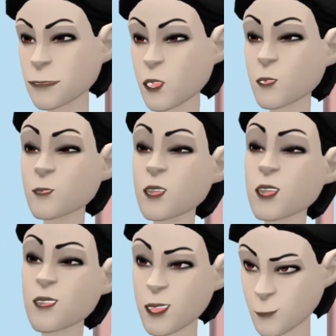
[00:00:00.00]
But I
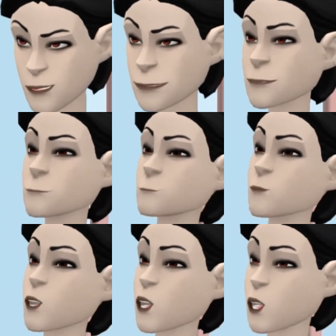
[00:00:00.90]
don't sound silly,
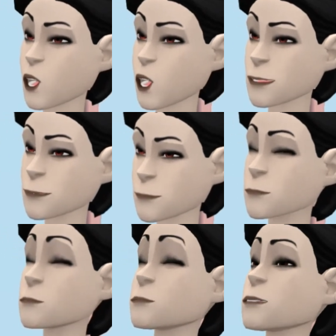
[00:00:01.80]
do I, love?
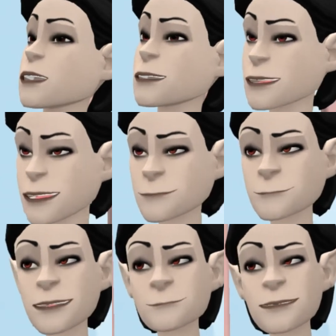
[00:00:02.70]
We've come a
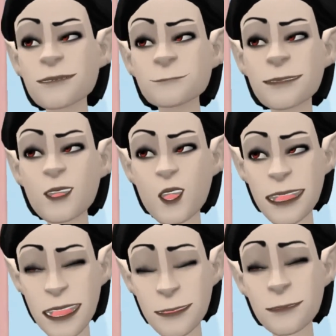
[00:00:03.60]
long way since then.